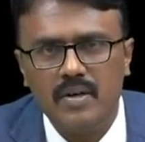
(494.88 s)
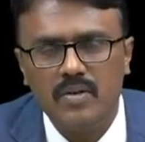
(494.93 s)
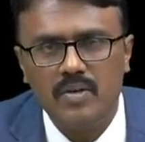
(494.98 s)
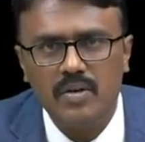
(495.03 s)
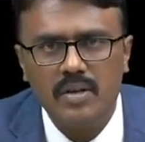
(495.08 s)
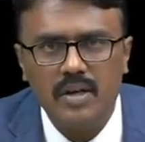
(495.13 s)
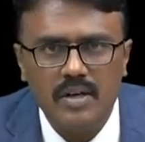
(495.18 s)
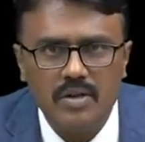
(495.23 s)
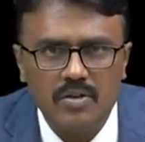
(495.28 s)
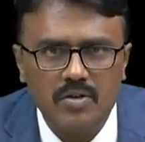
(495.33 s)

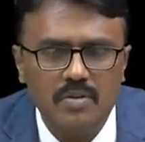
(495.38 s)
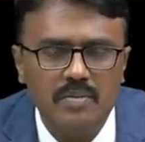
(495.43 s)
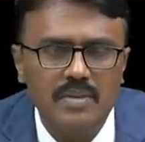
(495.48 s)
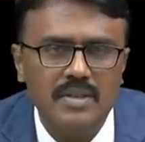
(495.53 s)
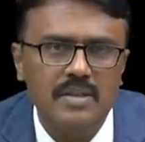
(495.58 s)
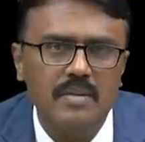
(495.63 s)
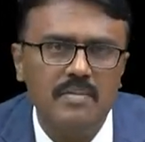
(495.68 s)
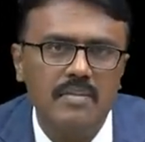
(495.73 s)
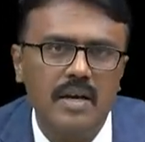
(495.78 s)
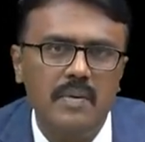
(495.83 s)
So there should be
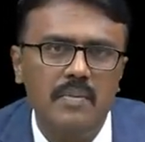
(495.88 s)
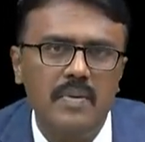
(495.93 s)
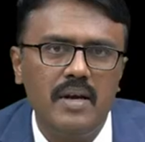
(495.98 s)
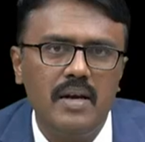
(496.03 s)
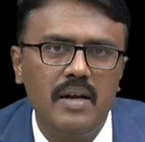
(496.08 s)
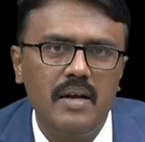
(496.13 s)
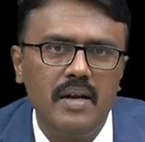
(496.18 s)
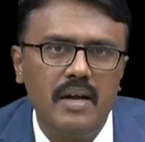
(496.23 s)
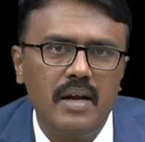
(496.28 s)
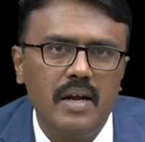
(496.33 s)
some
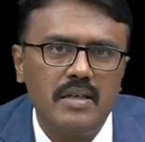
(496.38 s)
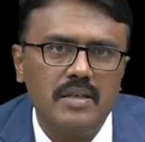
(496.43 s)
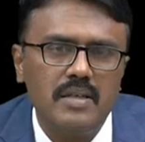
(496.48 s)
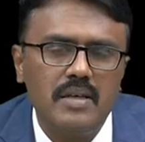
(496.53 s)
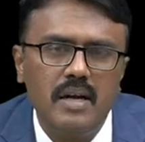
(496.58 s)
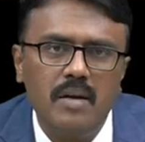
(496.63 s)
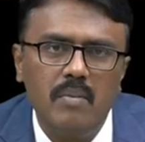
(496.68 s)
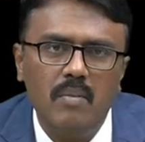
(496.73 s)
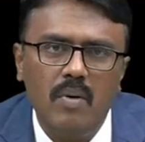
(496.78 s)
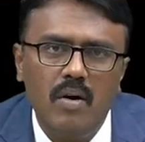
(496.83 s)
chemical reaction
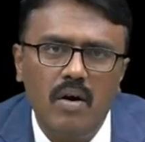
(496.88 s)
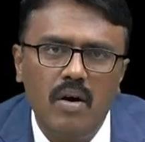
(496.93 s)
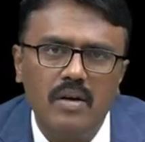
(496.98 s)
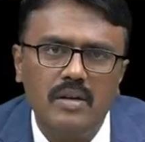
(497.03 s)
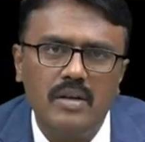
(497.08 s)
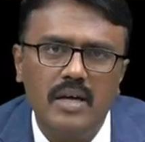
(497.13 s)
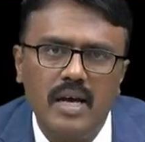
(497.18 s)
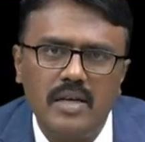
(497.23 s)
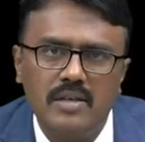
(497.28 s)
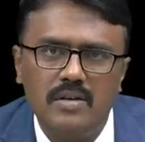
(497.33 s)
and
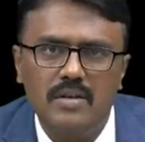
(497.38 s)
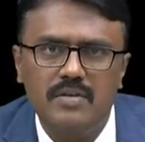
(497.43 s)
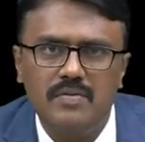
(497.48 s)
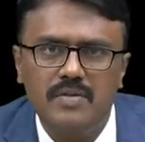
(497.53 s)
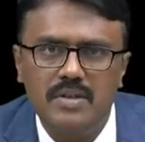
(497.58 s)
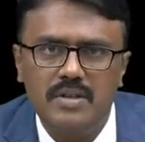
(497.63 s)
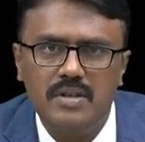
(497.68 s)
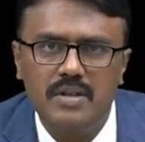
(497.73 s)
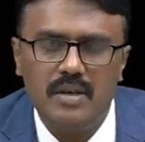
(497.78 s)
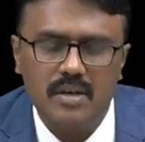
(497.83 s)
block the action of
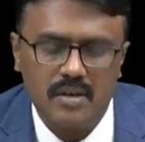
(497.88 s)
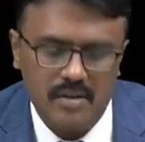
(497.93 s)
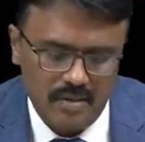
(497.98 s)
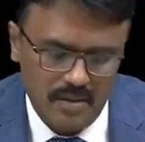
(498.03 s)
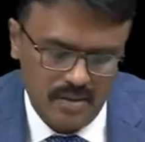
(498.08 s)
the drug.